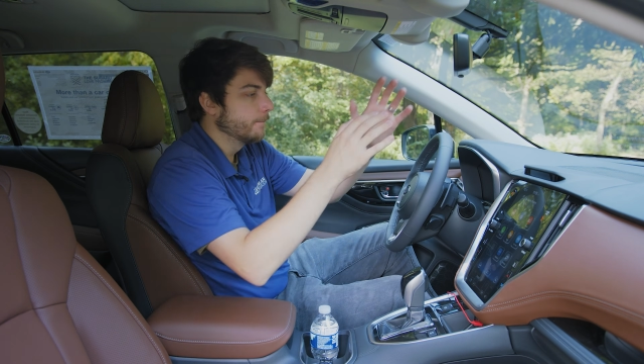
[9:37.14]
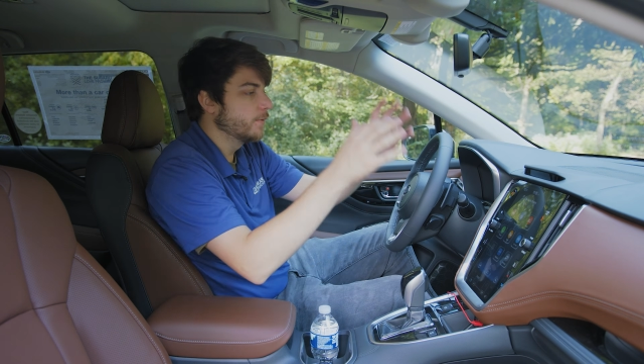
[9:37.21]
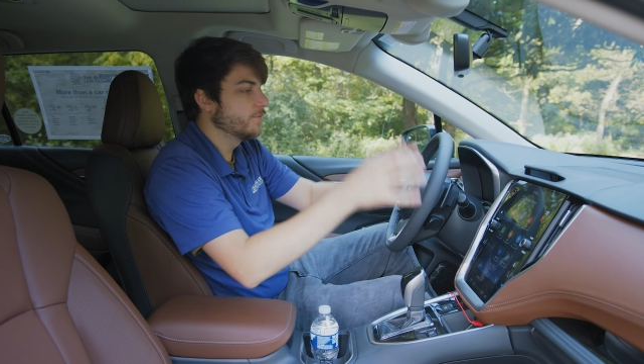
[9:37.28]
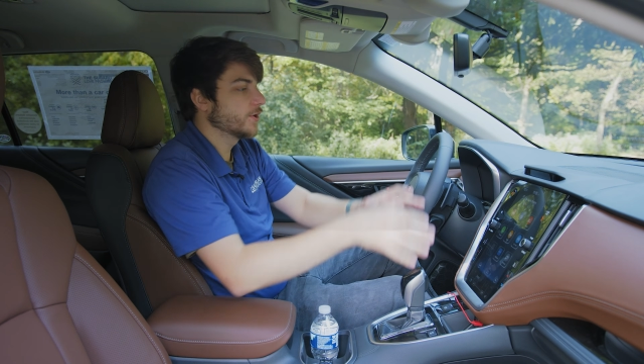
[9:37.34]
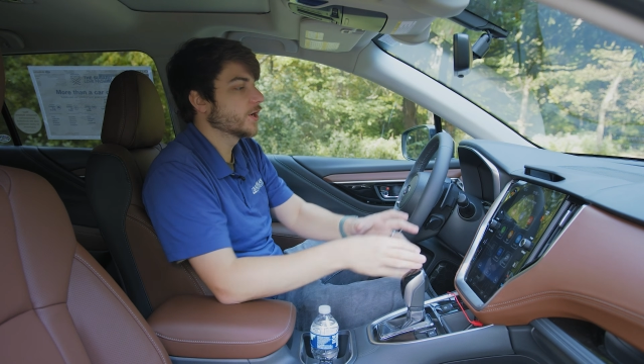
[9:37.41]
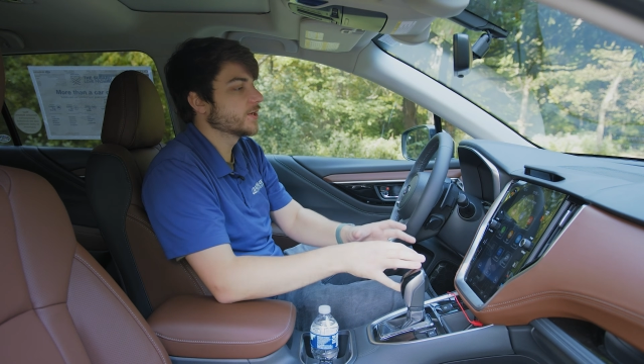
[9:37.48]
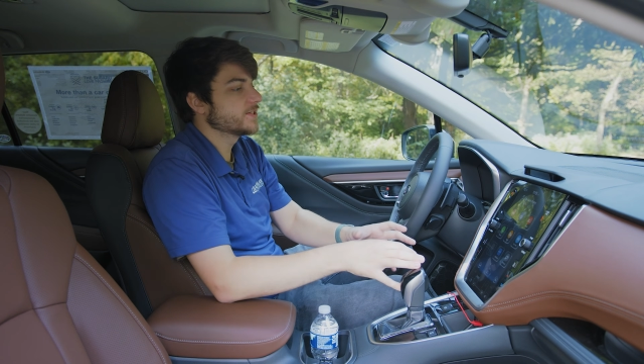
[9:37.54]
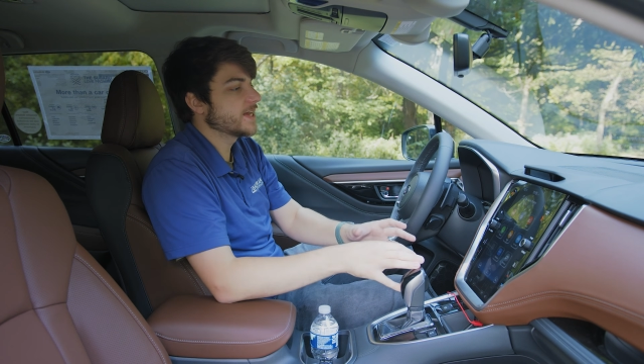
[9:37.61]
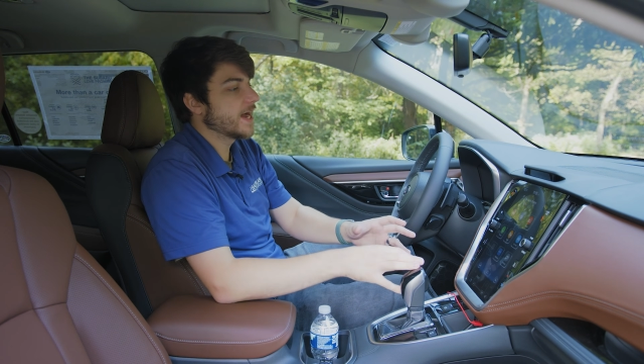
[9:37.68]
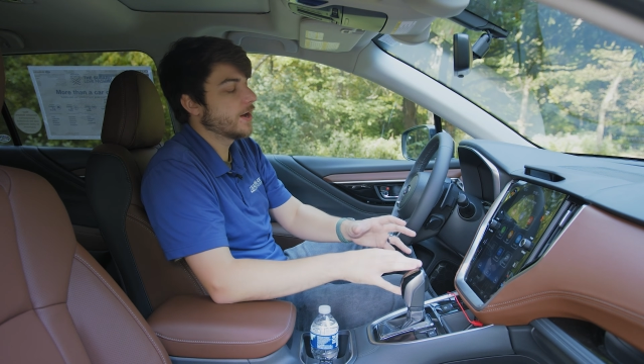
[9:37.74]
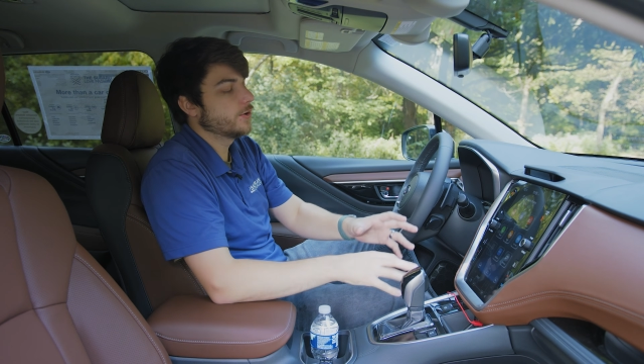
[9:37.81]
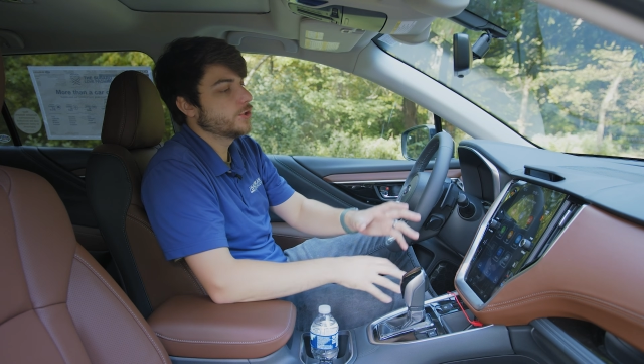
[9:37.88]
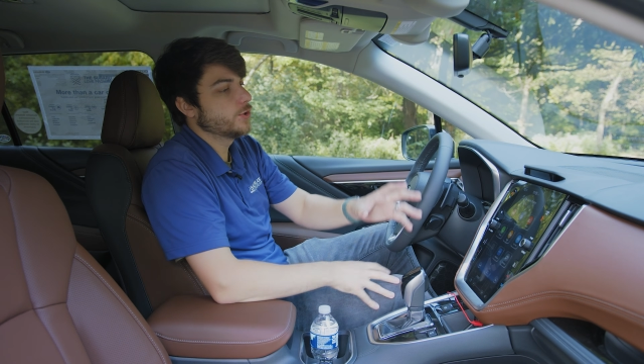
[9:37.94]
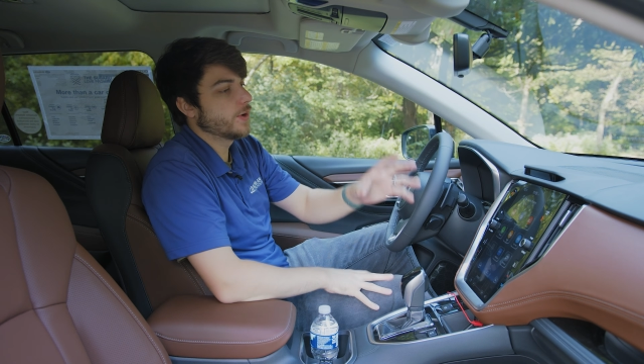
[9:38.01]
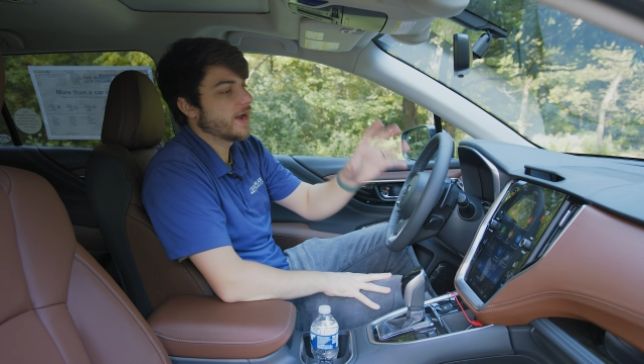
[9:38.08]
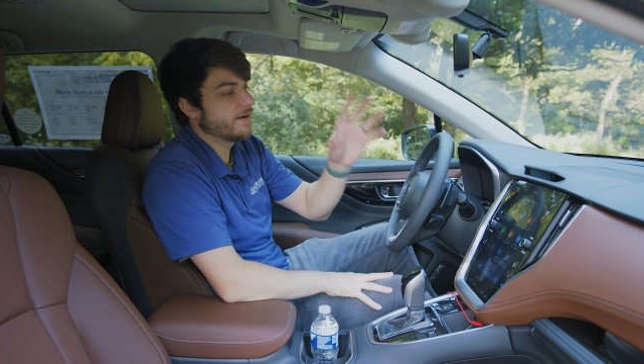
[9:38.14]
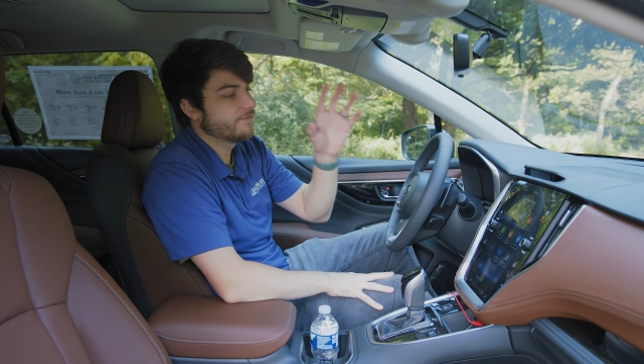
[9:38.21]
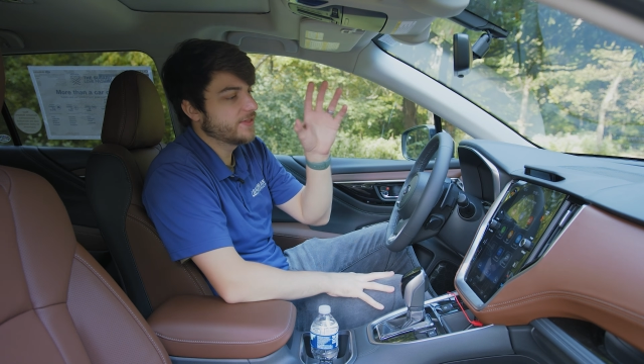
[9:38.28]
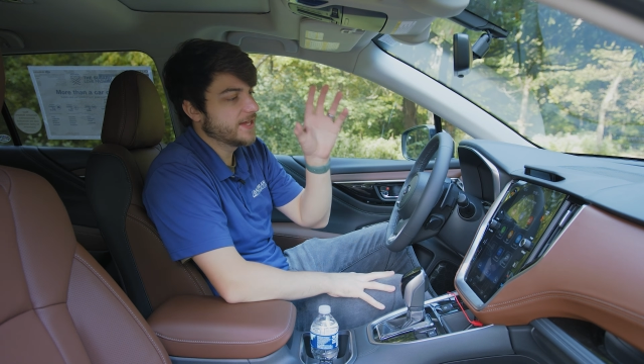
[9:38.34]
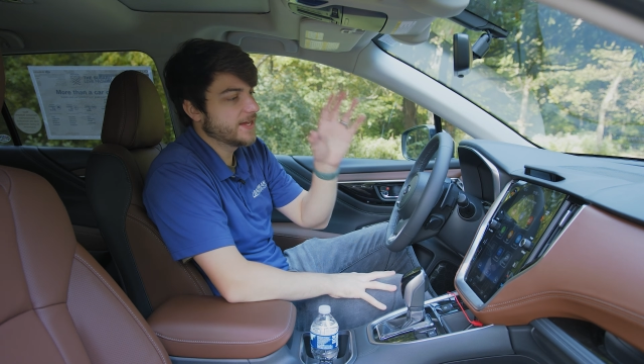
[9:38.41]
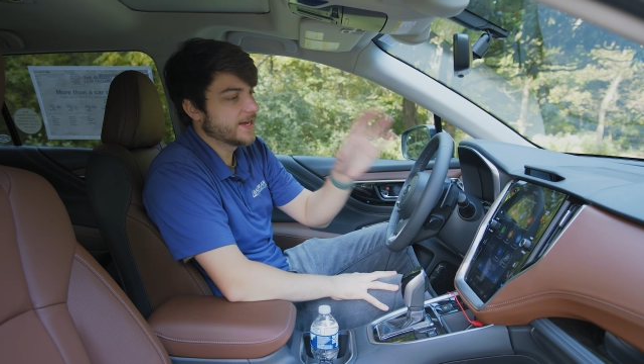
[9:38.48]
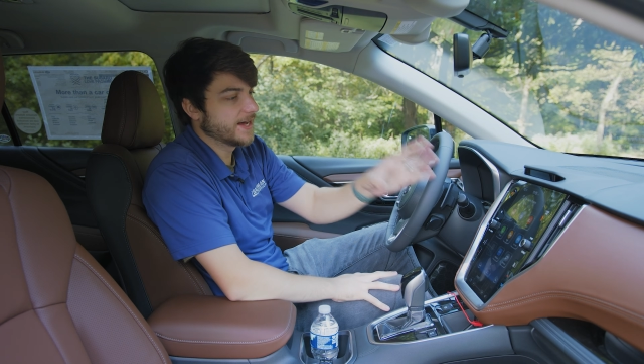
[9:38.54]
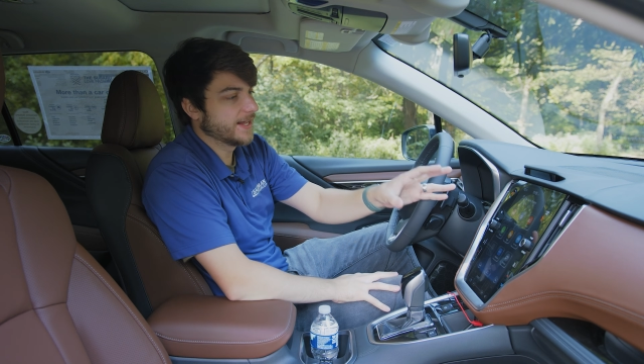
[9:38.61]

Moving on down, you have the